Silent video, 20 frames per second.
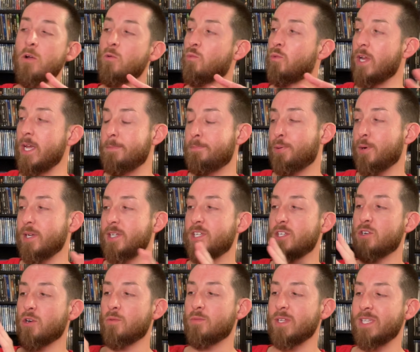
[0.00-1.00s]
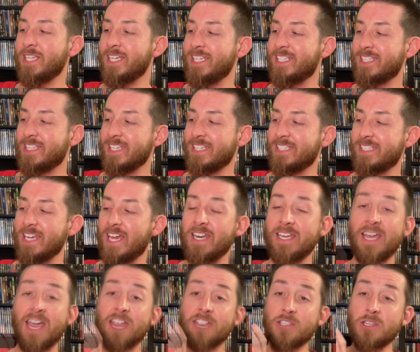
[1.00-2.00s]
reprinted or released this set again.